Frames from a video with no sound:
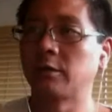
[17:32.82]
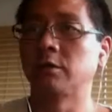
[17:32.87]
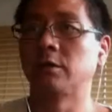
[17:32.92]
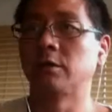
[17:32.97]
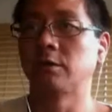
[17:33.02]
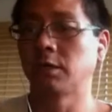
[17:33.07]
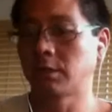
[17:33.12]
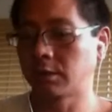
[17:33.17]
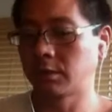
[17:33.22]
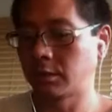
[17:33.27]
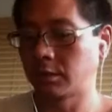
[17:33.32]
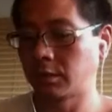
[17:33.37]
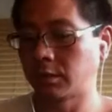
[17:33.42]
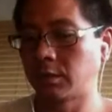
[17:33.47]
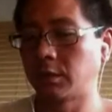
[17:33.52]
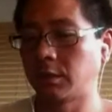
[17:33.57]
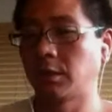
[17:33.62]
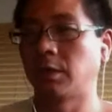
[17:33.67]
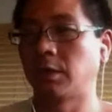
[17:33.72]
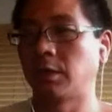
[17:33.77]
Know.
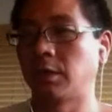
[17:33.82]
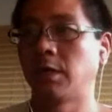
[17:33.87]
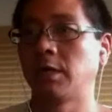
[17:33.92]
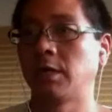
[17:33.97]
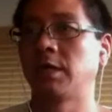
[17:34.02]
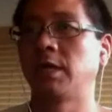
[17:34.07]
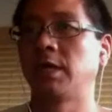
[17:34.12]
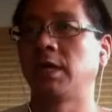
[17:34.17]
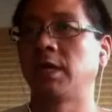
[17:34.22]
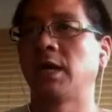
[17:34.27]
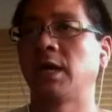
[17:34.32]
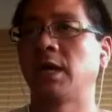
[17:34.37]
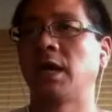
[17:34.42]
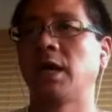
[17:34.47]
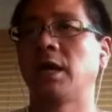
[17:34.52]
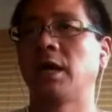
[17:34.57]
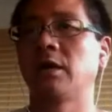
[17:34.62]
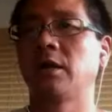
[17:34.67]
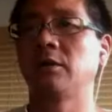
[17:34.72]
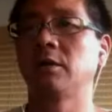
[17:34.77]

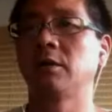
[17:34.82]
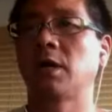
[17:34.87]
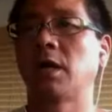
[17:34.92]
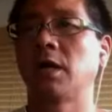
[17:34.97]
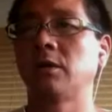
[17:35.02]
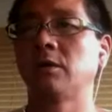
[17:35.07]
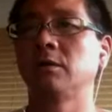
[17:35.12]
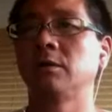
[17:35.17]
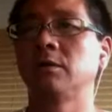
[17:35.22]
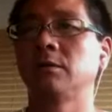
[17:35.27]
Yeah, I don't